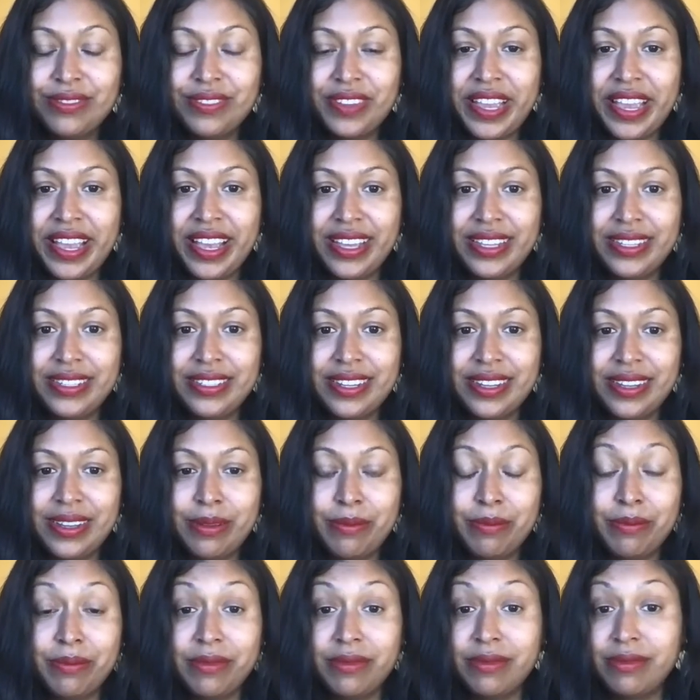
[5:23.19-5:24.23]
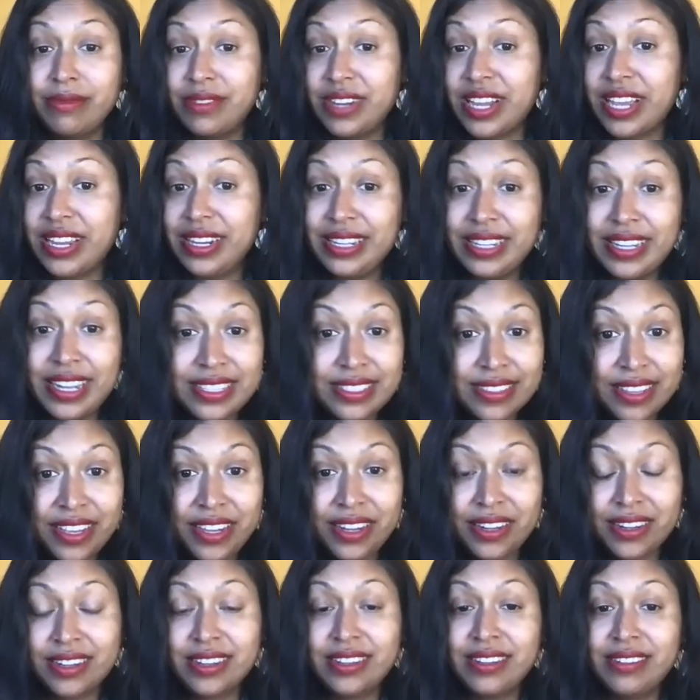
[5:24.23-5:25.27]
And 90 days
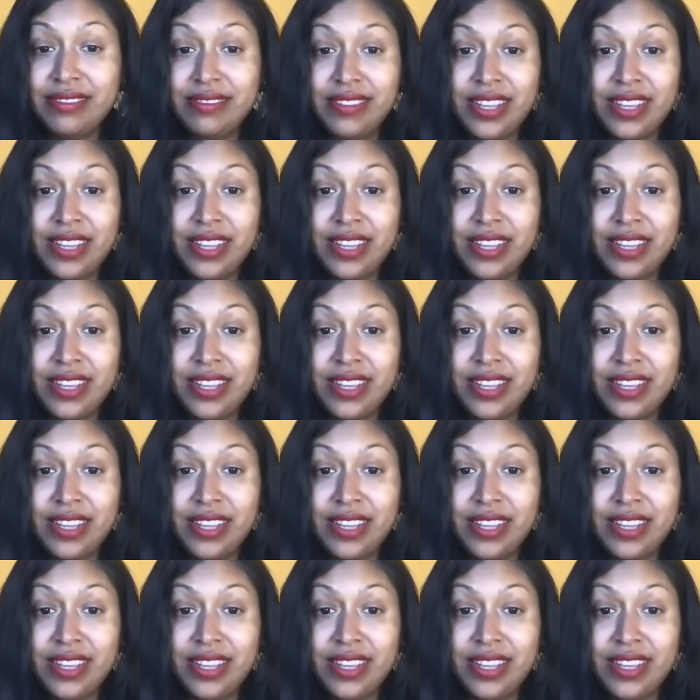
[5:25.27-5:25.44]
later,